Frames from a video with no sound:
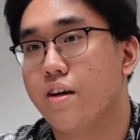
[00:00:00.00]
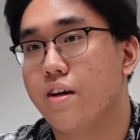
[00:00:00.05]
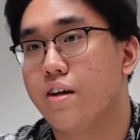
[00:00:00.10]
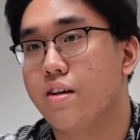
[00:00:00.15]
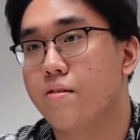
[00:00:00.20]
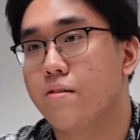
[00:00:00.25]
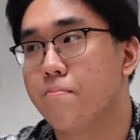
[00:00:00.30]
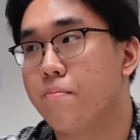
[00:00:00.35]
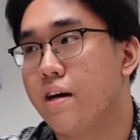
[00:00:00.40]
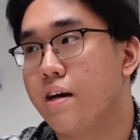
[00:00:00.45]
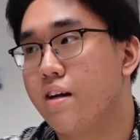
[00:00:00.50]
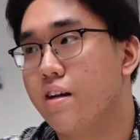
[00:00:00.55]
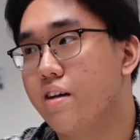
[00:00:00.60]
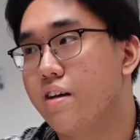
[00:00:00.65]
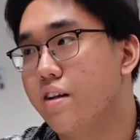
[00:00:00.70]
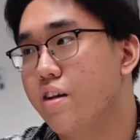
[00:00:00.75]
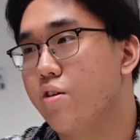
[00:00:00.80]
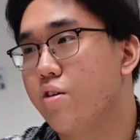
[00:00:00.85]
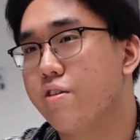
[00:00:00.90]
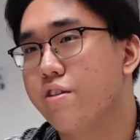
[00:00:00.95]
And by
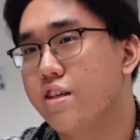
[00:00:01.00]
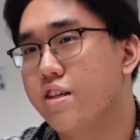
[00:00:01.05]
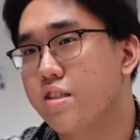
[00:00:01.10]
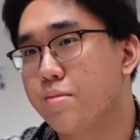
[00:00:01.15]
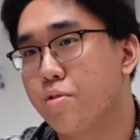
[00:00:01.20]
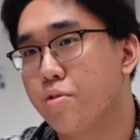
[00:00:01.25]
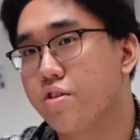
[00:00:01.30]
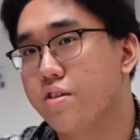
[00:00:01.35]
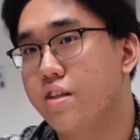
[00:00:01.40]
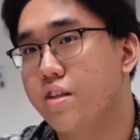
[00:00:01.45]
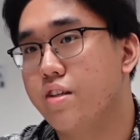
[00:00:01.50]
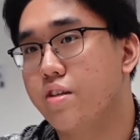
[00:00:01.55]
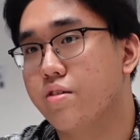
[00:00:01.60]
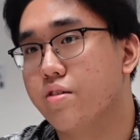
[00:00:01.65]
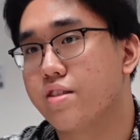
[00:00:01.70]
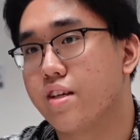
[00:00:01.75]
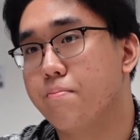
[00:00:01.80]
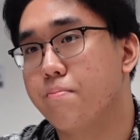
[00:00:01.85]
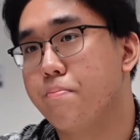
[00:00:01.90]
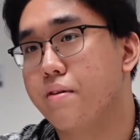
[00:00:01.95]
learning all these small
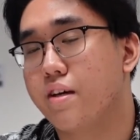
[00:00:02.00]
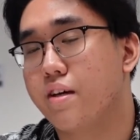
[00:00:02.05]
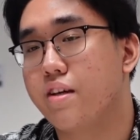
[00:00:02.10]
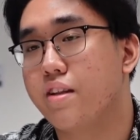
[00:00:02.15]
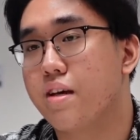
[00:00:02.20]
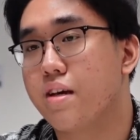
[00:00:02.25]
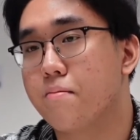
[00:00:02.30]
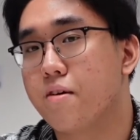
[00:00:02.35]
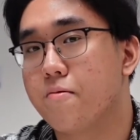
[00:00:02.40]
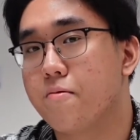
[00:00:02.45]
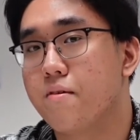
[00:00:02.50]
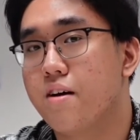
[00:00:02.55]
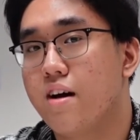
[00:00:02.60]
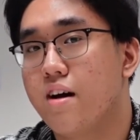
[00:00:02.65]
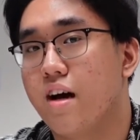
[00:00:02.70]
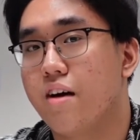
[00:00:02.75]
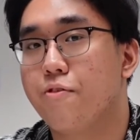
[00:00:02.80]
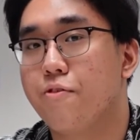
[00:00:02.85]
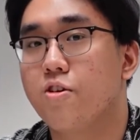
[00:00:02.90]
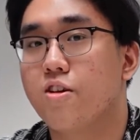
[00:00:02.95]
details and picking them up,
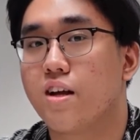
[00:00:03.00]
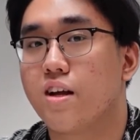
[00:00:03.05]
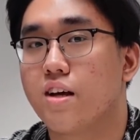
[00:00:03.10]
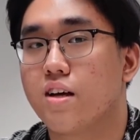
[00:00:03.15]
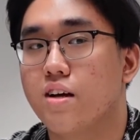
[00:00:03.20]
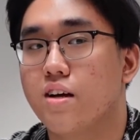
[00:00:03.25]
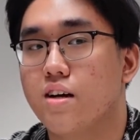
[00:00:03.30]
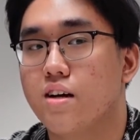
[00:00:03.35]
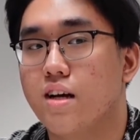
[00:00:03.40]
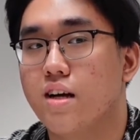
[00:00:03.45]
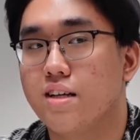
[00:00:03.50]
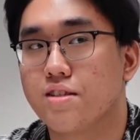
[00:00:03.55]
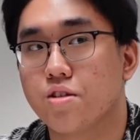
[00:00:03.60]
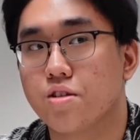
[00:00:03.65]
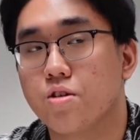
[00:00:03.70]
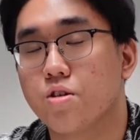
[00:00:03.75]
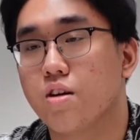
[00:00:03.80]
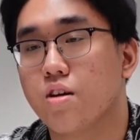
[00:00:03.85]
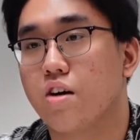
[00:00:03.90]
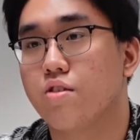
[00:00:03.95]
I feel like as a
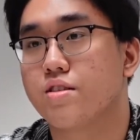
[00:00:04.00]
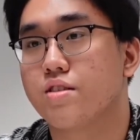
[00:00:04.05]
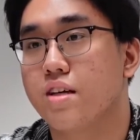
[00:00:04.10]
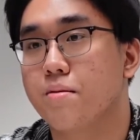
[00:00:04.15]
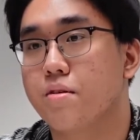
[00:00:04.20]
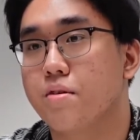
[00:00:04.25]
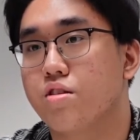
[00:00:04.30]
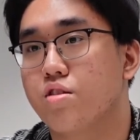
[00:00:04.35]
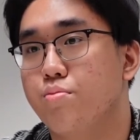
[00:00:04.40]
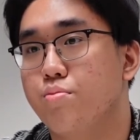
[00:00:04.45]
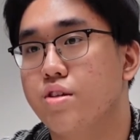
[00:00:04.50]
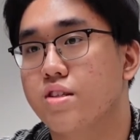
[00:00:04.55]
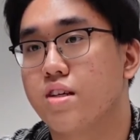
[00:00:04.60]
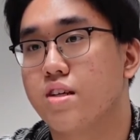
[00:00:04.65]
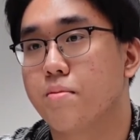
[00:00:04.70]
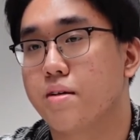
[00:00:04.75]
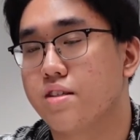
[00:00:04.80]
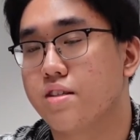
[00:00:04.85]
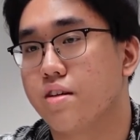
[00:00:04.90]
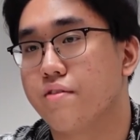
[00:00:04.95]
whole, I was able to
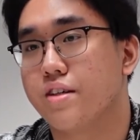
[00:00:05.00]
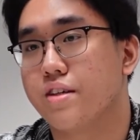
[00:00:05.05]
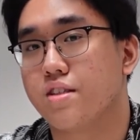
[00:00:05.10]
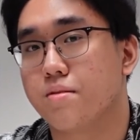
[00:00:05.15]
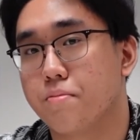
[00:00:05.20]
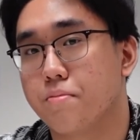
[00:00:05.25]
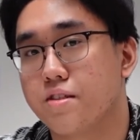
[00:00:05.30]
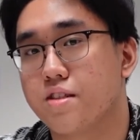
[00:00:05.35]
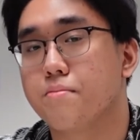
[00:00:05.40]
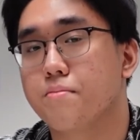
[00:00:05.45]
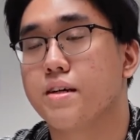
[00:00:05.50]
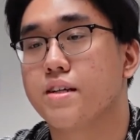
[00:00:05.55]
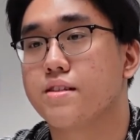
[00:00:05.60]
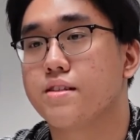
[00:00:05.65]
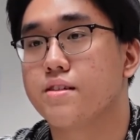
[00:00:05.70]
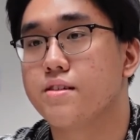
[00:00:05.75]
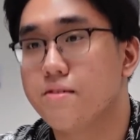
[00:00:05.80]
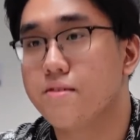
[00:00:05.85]
present myself as a person better.